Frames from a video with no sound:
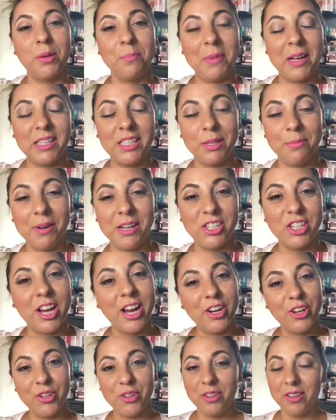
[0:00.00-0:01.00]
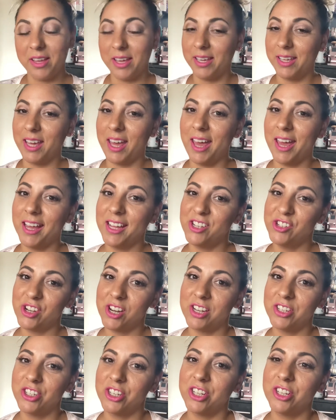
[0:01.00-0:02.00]
back to my channel, aka
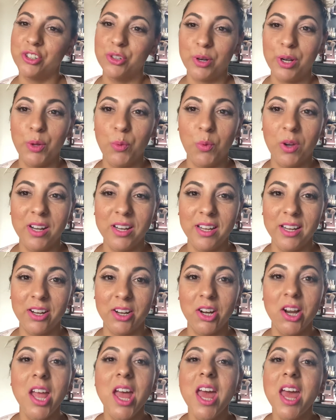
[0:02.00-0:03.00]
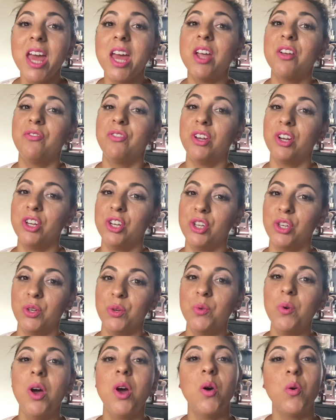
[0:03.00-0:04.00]
JSSugar21 here. If you're
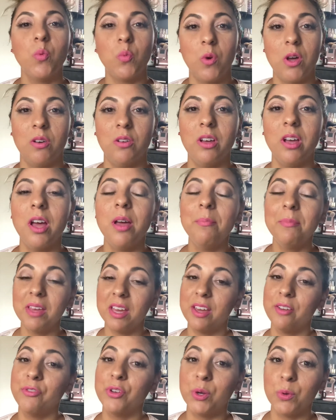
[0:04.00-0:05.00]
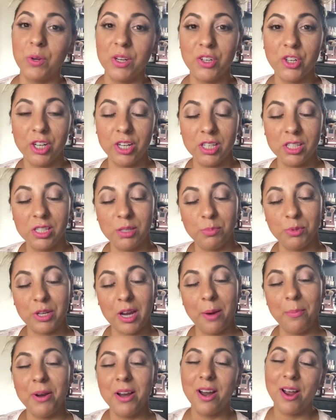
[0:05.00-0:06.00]
new, welcome. If you're a returning
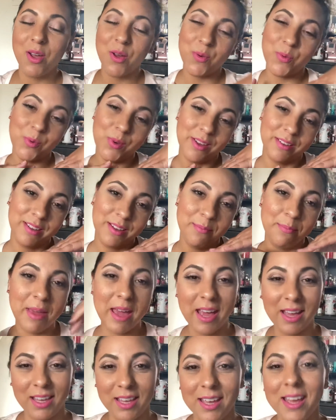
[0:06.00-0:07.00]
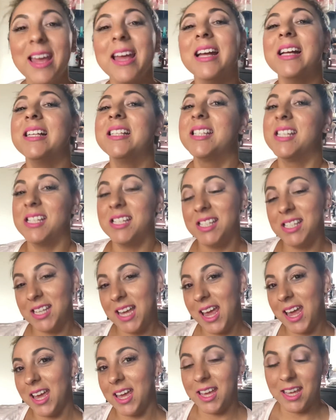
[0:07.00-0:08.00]
subscriber, welcome back.
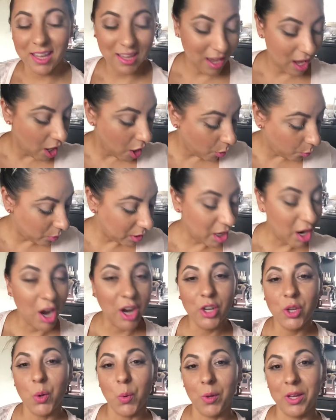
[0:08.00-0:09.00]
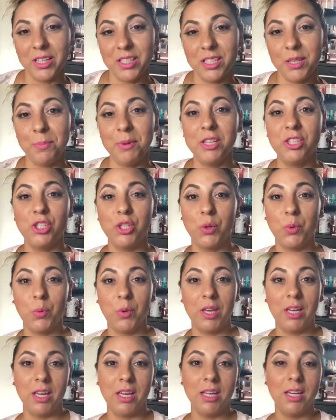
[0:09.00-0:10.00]
Today we are going to be
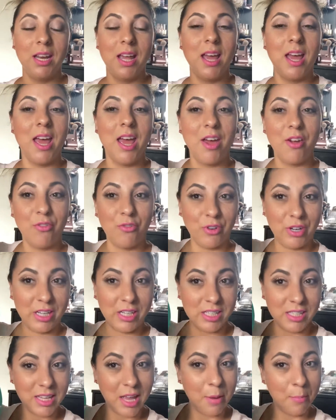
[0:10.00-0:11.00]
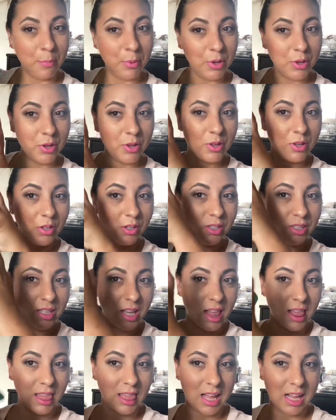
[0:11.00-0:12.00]
doing free samples,
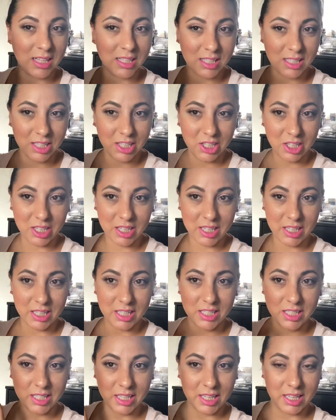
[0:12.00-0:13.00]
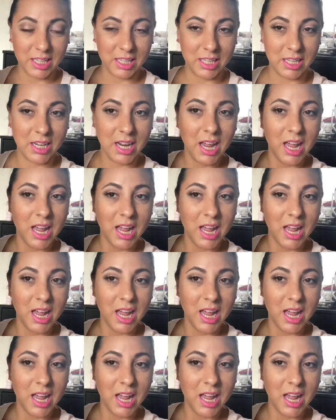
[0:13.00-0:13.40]
lots of goodies in